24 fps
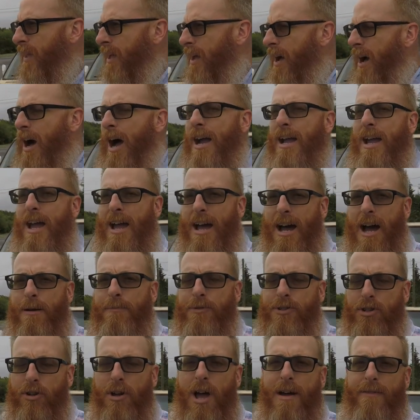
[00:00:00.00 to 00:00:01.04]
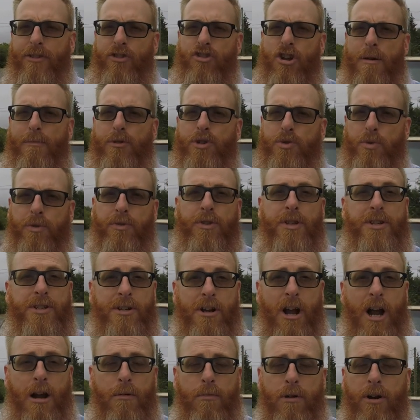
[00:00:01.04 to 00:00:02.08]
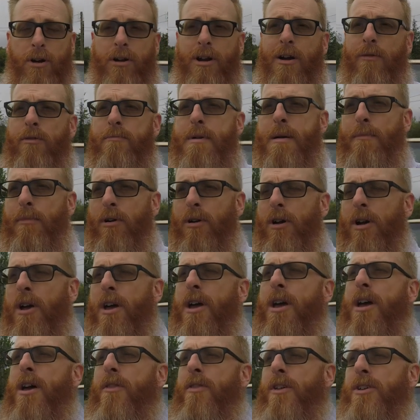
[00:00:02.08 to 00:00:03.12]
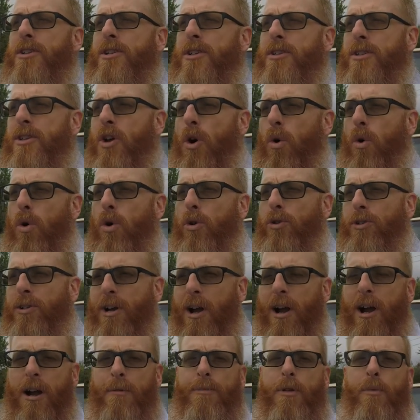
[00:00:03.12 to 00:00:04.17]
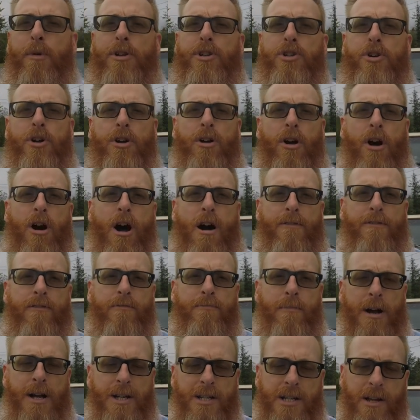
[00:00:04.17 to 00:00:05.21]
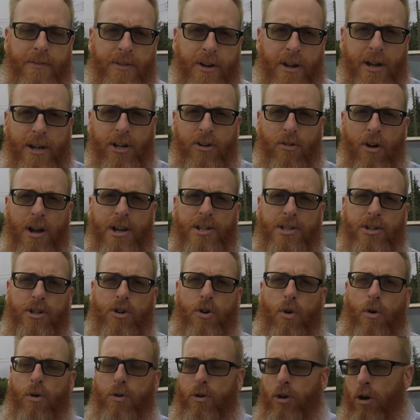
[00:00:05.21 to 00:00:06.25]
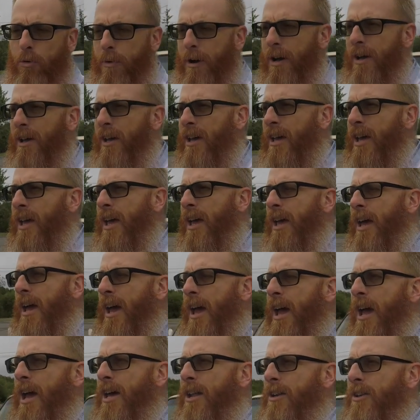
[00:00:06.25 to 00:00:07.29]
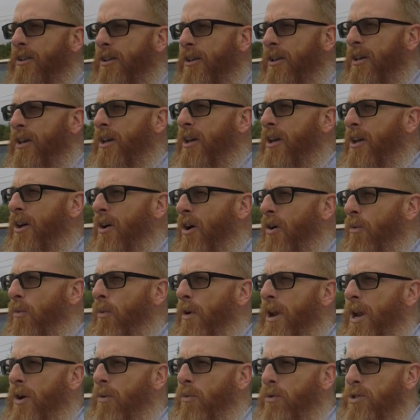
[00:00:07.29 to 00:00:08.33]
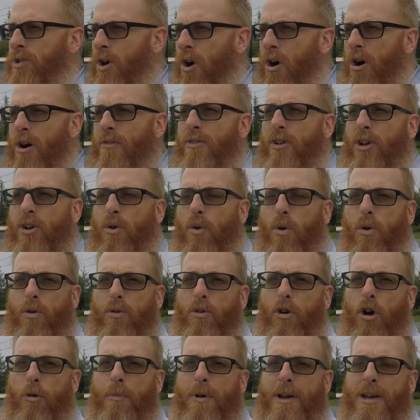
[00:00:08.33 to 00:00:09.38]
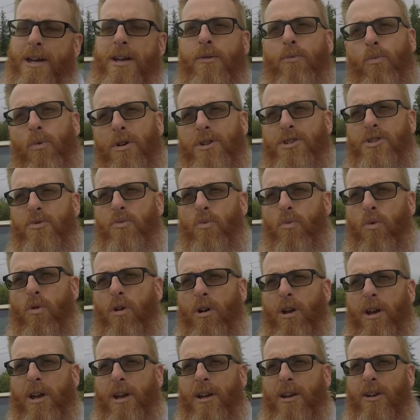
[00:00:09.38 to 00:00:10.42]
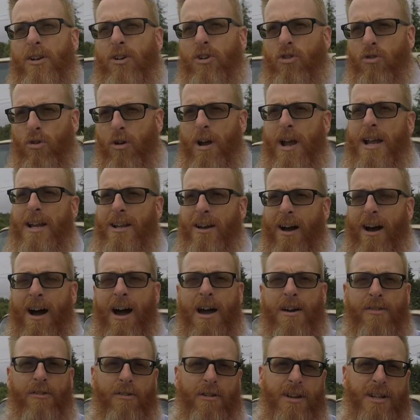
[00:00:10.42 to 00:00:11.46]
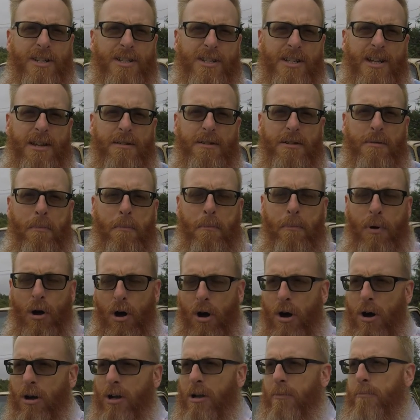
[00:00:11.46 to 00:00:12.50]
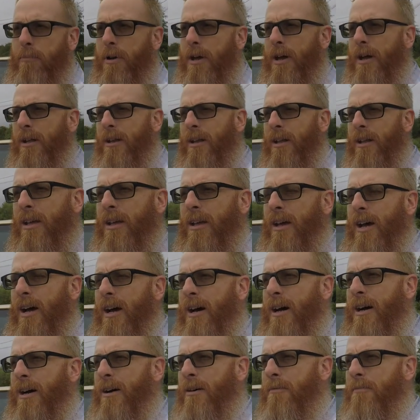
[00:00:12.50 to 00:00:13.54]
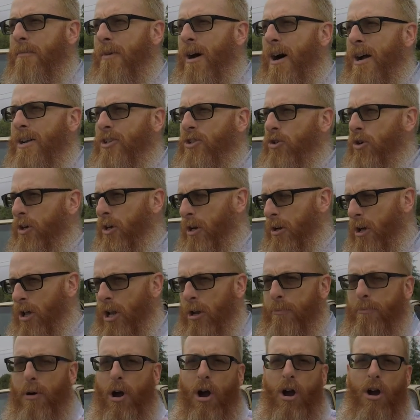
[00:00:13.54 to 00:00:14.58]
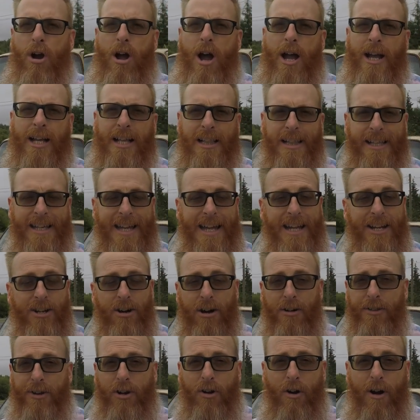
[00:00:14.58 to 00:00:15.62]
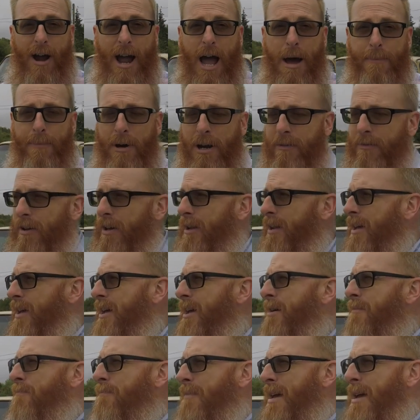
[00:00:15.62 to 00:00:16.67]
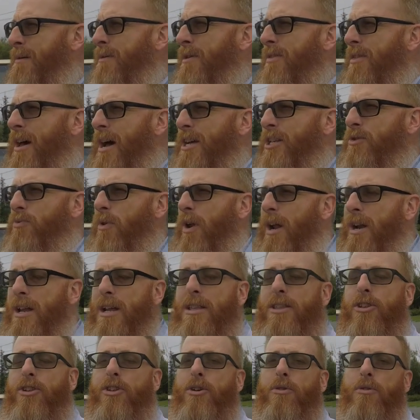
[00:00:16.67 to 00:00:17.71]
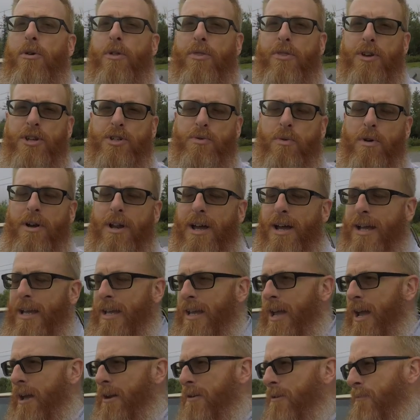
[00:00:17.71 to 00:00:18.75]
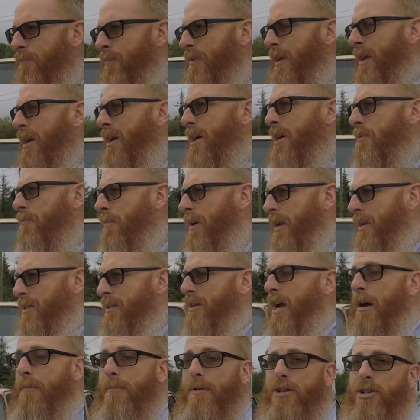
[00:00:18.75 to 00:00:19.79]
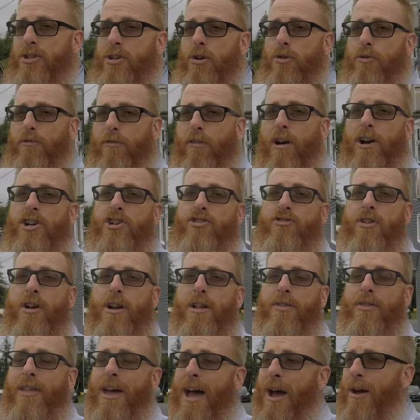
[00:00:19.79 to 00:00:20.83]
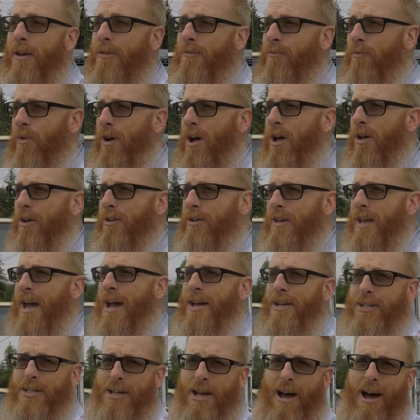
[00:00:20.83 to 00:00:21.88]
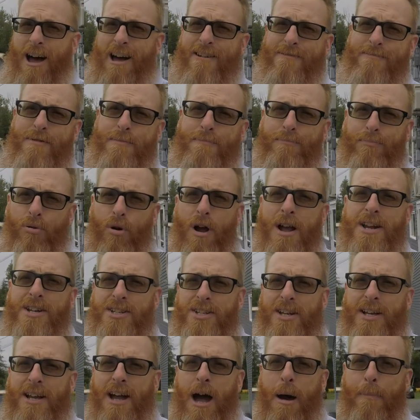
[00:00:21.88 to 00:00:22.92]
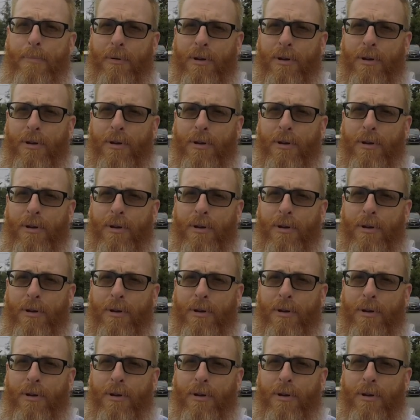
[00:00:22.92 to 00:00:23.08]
I'm still having troubles with this carburetor. Now remember, this is the old carb that we took off of my 79 Chrysler Cordoba, and when it was on the Cordoba, it wasn't working great either. It seemed to bog a bit. I took it all apart. I cleaned all the crap out of it. Maybe that's what I need to do with this one again, but it's got me so frustrated that, well, yes, I've been pricing up